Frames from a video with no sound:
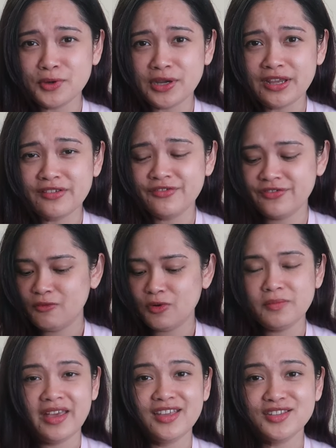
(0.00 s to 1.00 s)
brief.
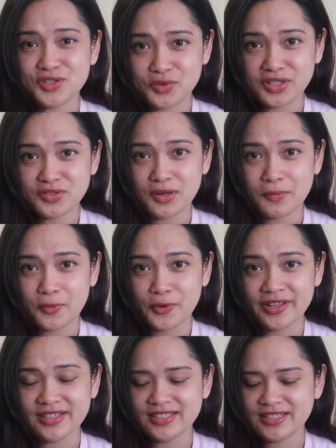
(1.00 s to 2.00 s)
We'll make it straight to the
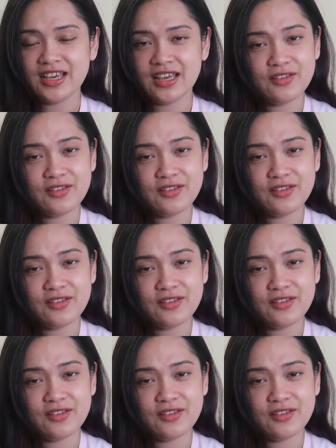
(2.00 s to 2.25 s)
point.